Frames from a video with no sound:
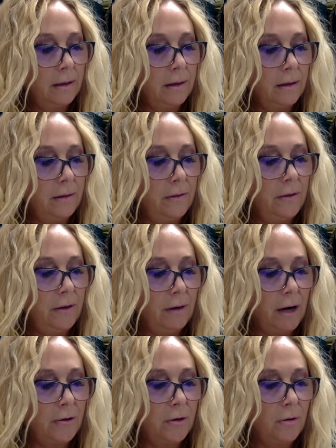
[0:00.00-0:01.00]
"There
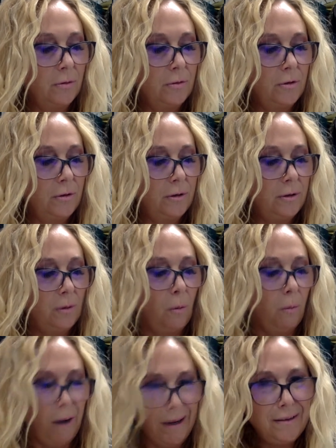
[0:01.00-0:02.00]
are no good
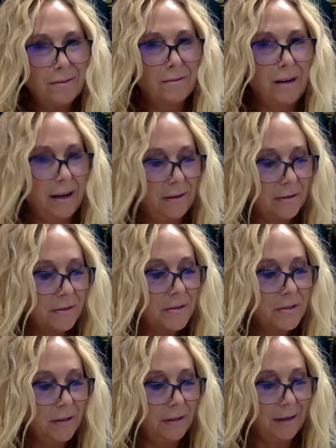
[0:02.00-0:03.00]
white
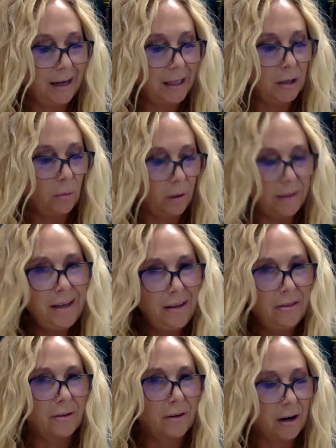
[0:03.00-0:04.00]
writers in Iowa
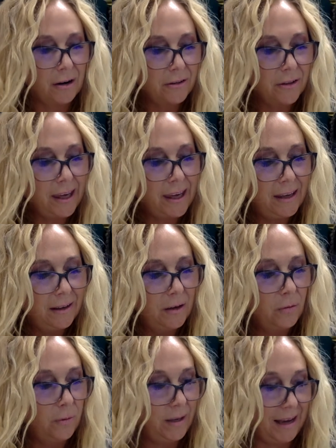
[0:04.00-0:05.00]
either, are they?"
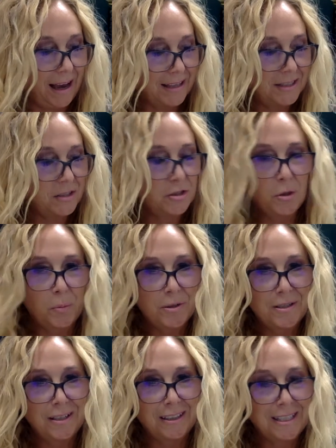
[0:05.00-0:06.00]
we asked
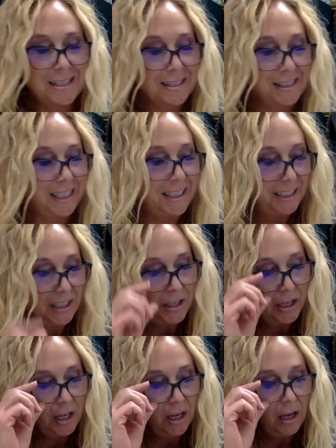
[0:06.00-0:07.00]
superciliously.
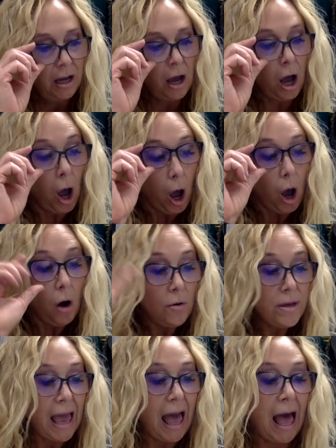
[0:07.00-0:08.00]
"Oh,
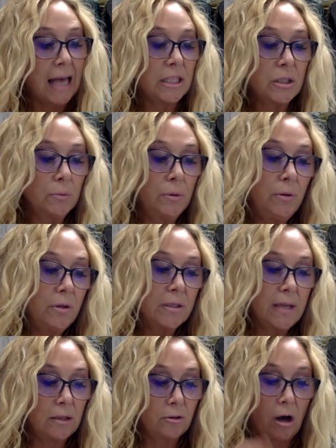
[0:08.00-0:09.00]
yes, Ruth
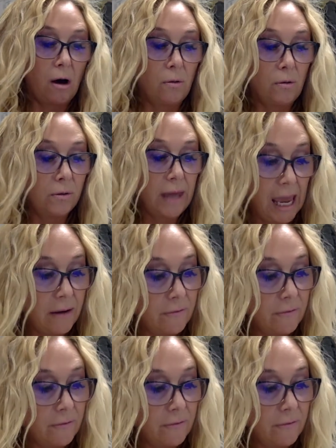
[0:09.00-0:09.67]
Succo came